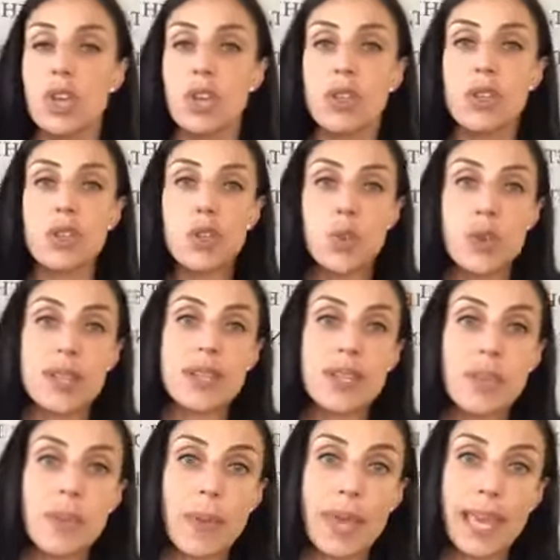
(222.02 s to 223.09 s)
The choice that
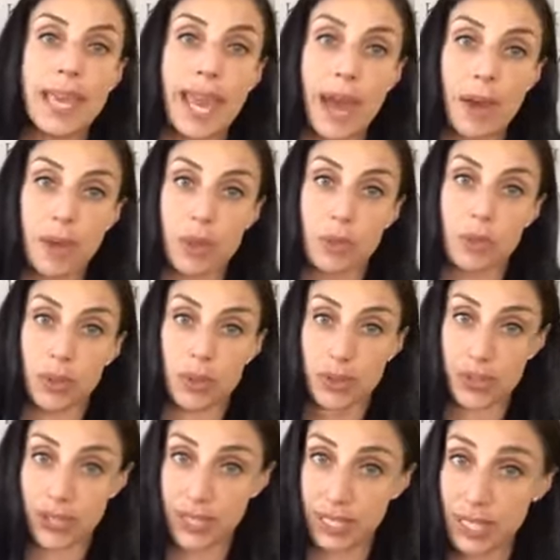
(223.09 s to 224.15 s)
you make in how you
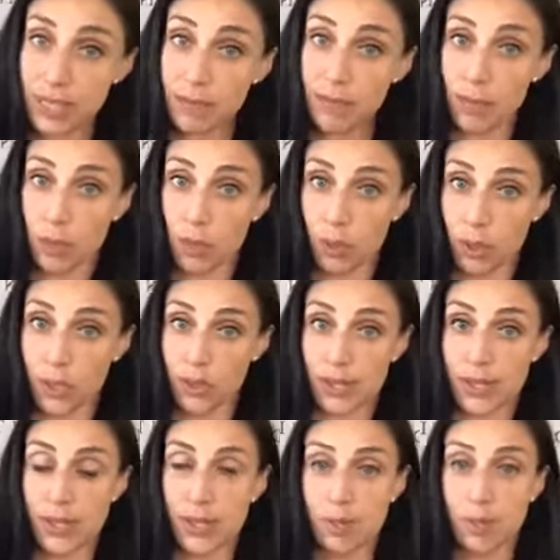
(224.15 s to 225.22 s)
perceive the world
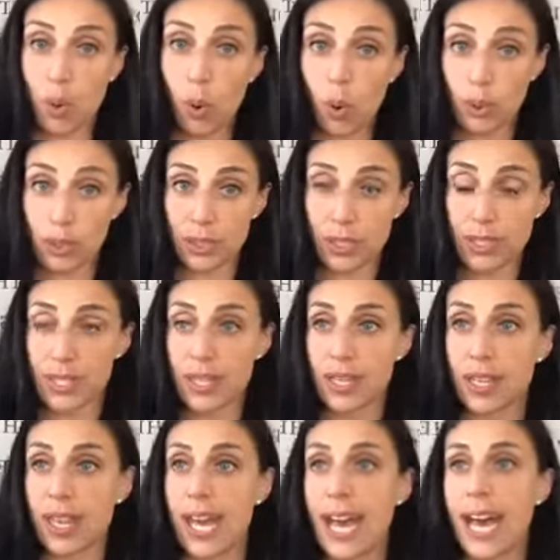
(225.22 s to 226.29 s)
is important.
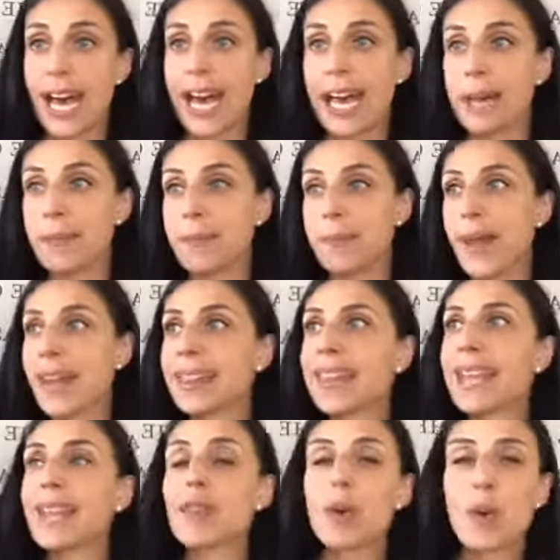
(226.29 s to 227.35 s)
I
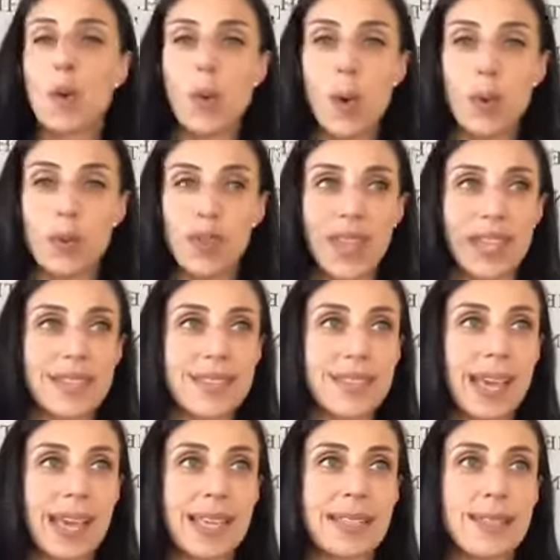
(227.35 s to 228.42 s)
like the quote that
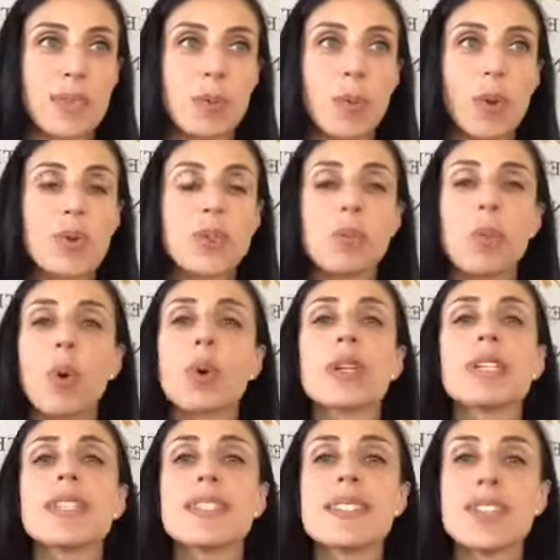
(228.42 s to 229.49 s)
says, the most
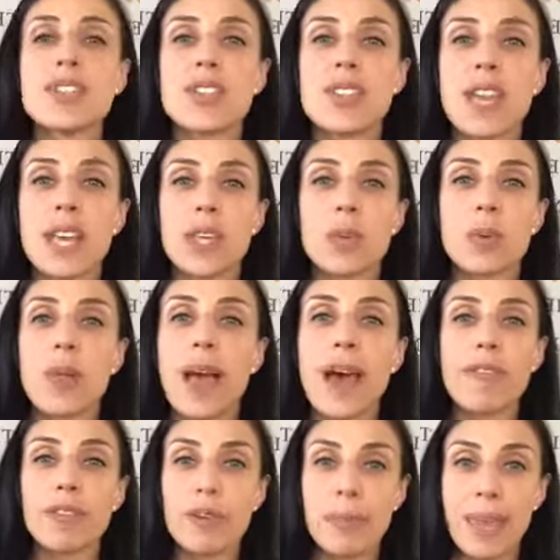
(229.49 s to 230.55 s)
important decision that you will
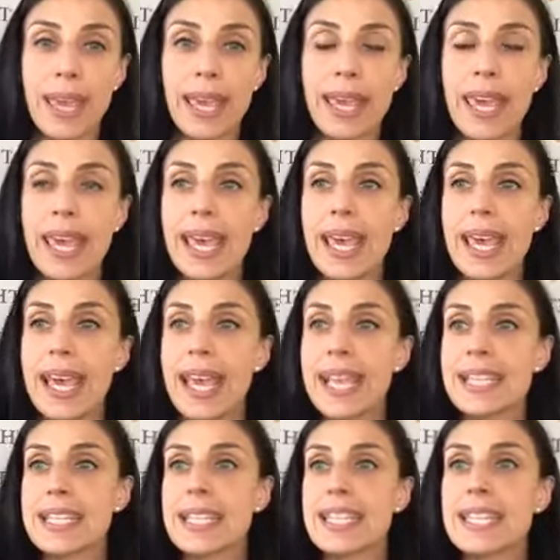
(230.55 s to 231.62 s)
ever make
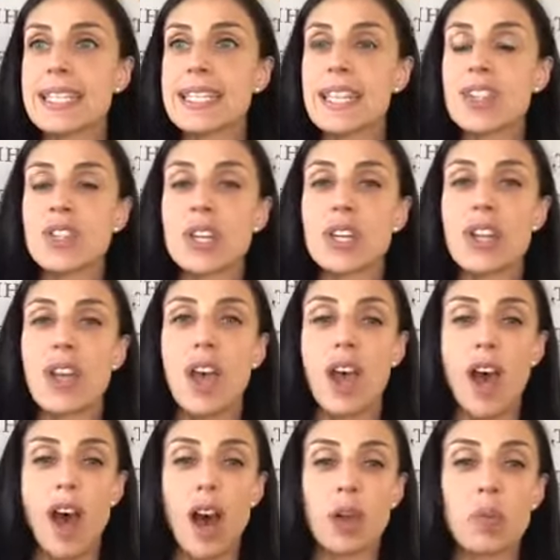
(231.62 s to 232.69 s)
is the decision
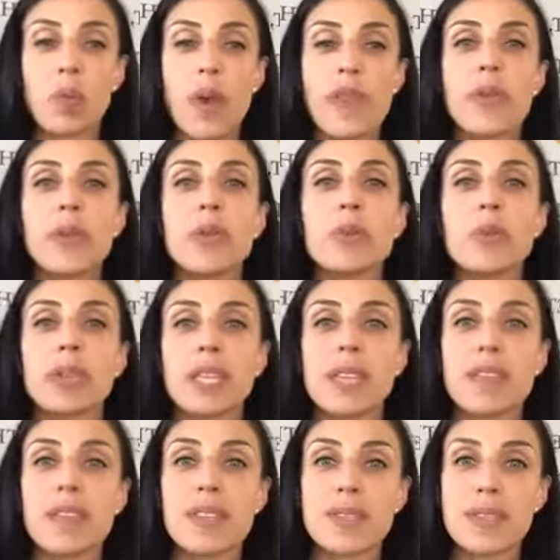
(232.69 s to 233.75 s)
on whether you
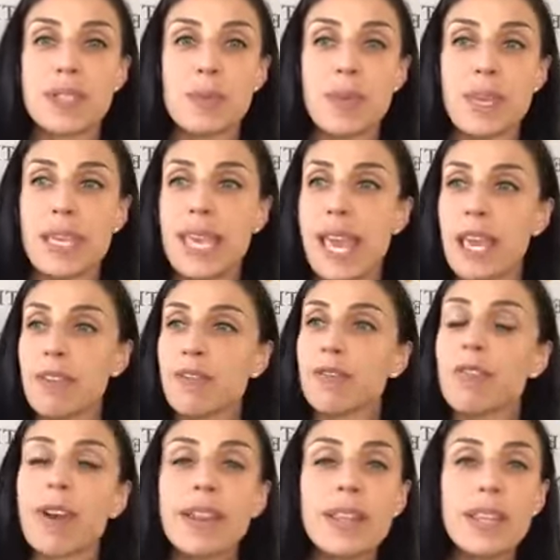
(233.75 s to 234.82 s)
believe this to be a
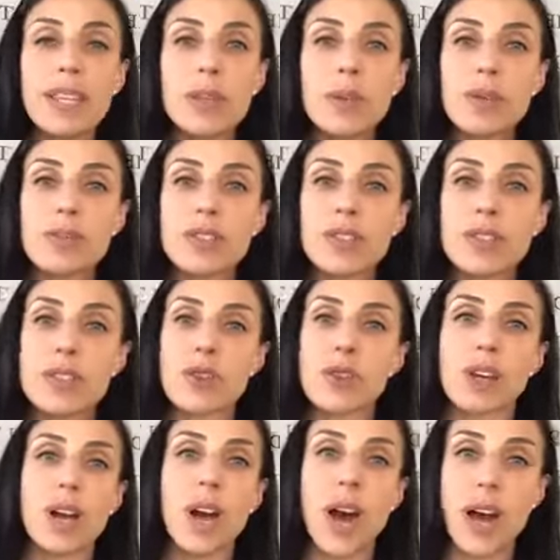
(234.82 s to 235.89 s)
friendly universe or
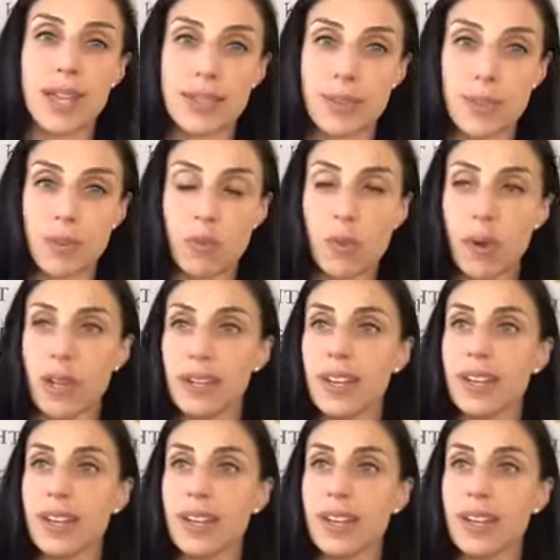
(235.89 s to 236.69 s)
a hostile one.